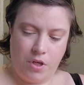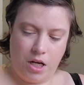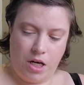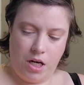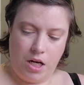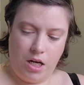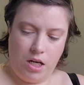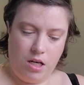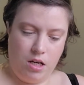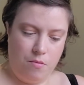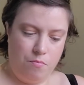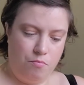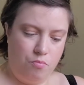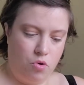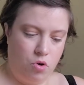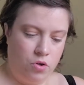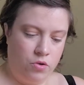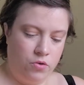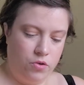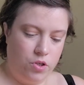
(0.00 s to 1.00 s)
I need a
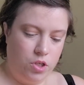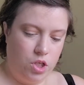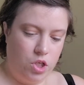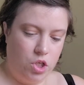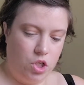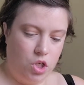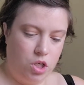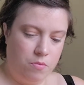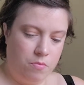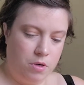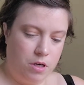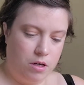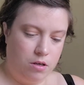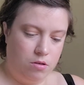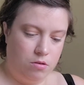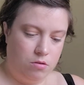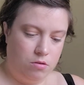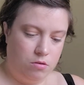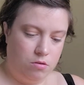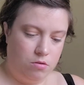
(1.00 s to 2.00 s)
bronzy shimmer.
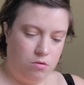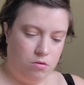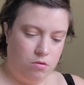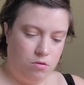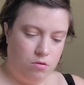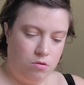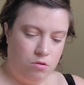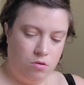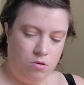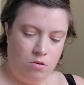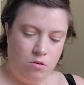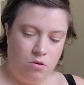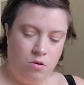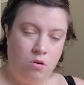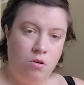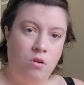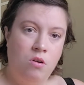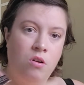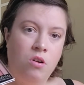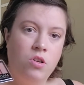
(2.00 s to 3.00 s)

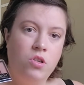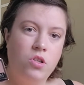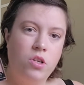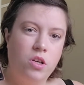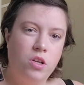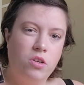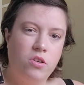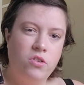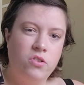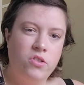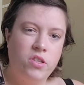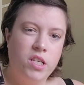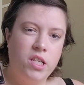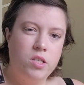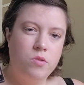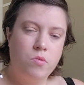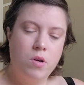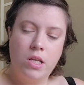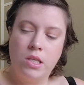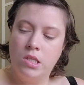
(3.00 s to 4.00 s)
Should I use
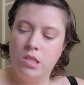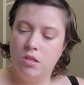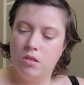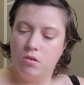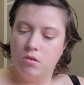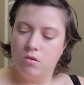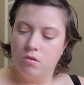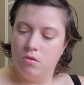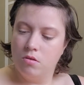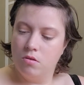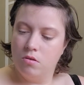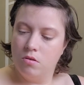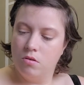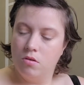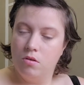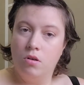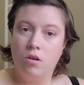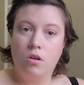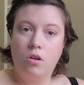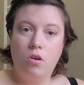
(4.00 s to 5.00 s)
these ones?
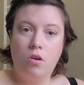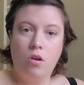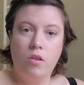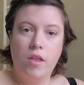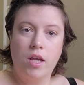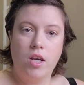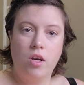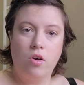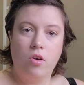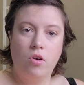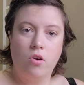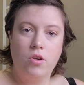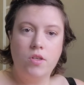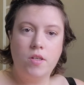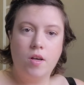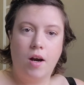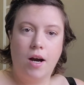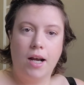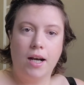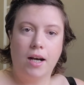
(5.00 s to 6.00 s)
God, that
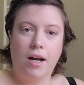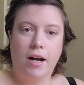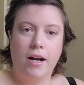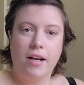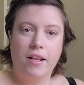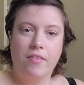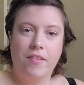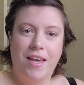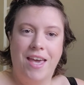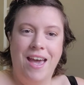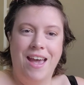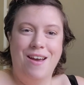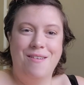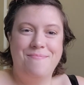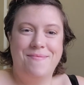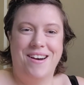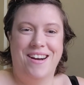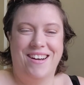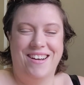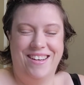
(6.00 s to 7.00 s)
nose highlight in the
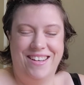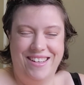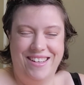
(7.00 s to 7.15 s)
camera.